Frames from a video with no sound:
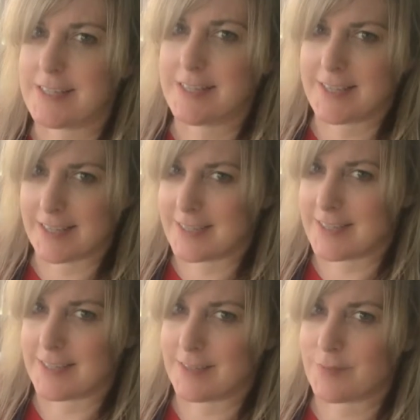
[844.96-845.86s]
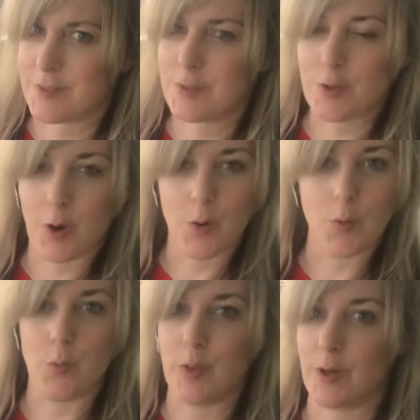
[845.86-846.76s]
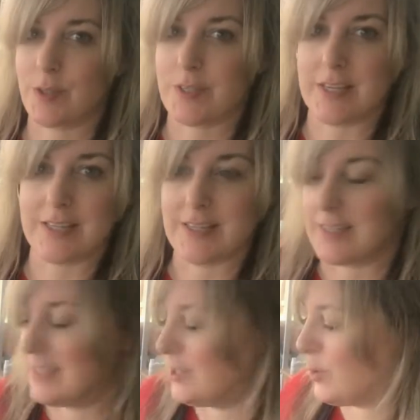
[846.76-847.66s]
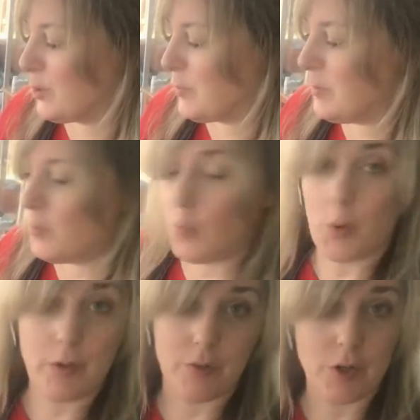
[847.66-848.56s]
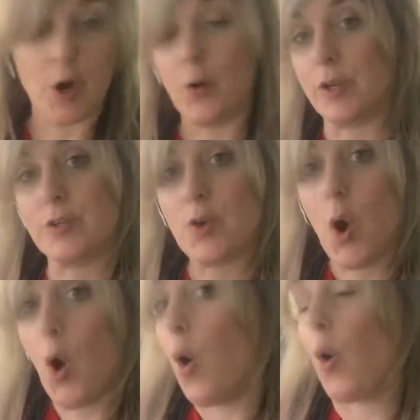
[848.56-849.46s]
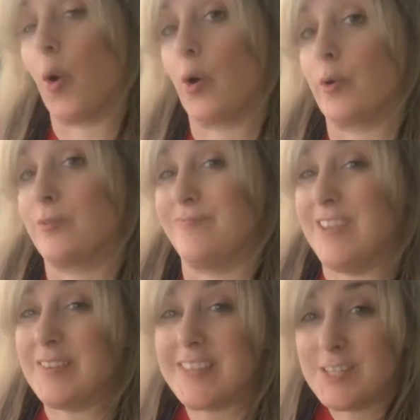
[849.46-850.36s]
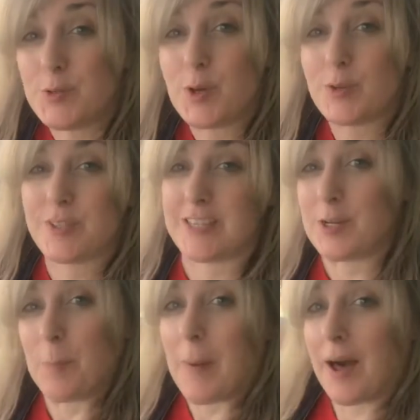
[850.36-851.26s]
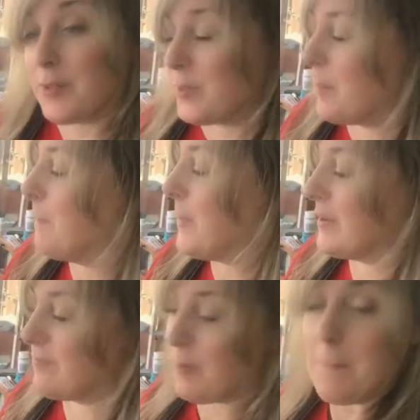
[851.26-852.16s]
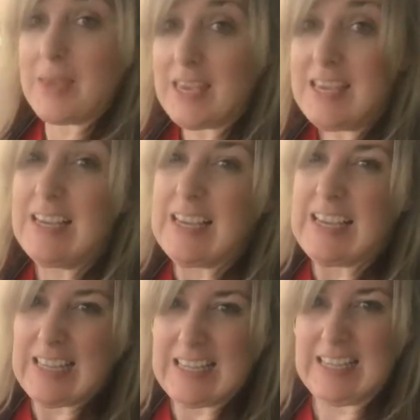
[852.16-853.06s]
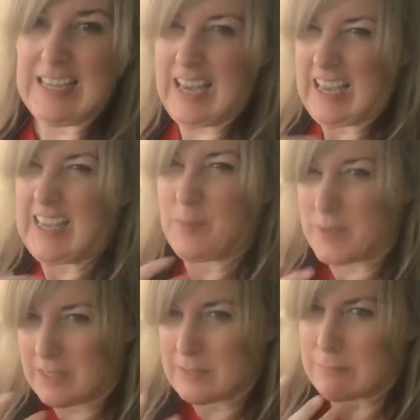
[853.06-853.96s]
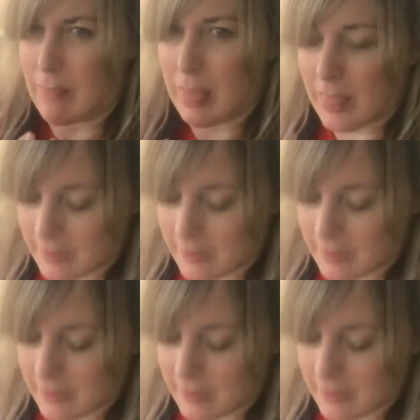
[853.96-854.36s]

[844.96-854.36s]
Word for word: sensitive. So there's things that, you know, other people won't even notice or if they do notice, they don't bother them. But for me, yeah, I kept getting this ugh